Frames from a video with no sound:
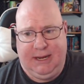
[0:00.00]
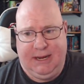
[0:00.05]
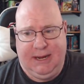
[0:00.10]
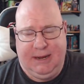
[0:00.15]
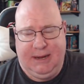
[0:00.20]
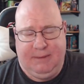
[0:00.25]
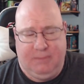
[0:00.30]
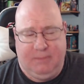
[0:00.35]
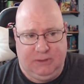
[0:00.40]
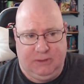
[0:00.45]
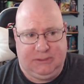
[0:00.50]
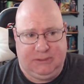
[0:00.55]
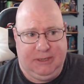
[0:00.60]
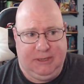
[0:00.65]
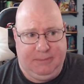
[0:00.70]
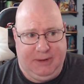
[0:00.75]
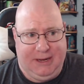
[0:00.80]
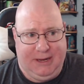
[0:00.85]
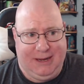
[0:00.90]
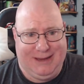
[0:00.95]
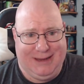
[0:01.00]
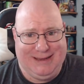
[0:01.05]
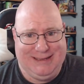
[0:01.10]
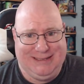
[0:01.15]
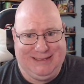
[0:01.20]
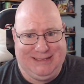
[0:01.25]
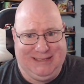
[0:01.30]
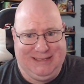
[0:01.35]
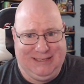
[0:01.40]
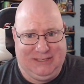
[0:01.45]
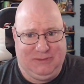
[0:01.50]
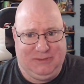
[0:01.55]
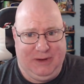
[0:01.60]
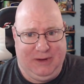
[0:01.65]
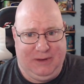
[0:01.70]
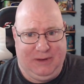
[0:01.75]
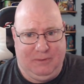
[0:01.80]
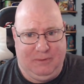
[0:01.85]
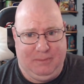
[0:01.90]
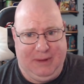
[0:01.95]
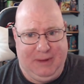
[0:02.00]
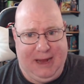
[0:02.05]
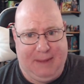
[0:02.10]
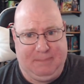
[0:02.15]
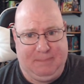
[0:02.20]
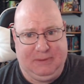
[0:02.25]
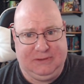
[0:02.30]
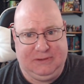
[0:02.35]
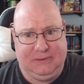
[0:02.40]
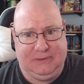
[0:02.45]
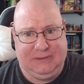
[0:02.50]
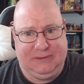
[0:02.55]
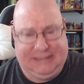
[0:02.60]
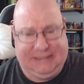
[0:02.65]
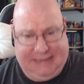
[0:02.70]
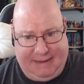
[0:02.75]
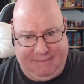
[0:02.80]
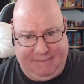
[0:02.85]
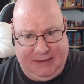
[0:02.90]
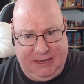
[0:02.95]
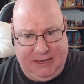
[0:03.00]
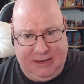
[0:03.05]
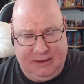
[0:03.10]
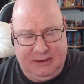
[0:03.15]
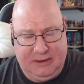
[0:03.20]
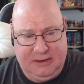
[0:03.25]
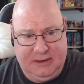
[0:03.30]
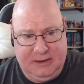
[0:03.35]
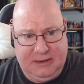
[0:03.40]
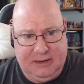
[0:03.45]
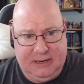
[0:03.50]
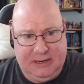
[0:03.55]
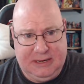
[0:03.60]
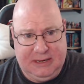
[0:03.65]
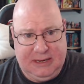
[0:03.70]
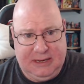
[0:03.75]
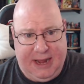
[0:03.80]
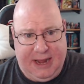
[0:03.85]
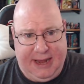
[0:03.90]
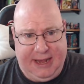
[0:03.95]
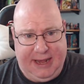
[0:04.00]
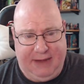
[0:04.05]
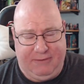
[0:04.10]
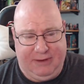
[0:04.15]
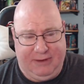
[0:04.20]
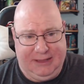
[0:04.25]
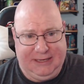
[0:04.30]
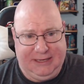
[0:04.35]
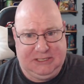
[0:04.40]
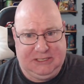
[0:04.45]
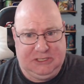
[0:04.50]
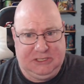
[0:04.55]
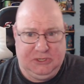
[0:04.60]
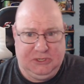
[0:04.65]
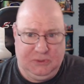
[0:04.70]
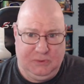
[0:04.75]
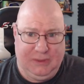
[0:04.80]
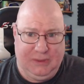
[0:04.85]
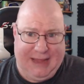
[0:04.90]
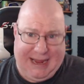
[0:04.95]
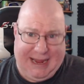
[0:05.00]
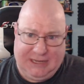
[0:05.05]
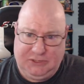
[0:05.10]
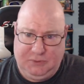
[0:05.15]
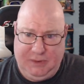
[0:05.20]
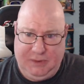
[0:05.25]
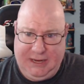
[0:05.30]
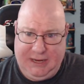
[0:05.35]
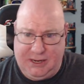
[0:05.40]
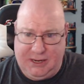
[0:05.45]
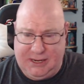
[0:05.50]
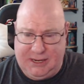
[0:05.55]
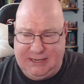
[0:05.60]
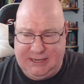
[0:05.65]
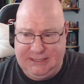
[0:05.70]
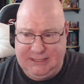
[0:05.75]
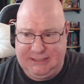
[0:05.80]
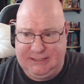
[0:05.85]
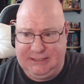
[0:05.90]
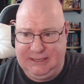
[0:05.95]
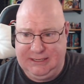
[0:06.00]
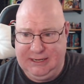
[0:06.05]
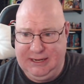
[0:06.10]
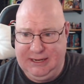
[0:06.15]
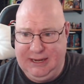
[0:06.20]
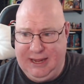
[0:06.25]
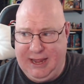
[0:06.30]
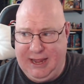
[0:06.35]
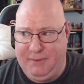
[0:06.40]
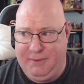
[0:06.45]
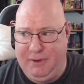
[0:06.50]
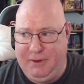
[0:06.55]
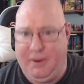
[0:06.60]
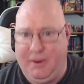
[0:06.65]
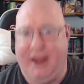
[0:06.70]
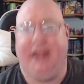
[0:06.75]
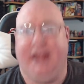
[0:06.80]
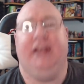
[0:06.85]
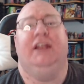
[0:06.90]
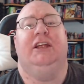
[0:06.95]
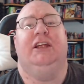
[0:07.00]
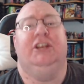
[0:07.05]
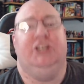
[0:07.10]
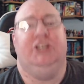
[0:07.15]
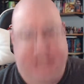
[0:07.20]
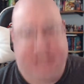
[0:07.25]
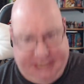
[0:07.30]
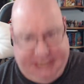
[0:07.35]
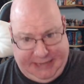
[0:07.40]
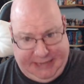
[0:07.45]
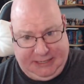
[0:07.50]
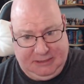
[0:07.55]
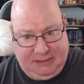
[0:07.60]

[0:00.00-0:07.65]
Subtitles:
Mostly because this week will be episode 7, and they released 2 last week on us, and we went, shit.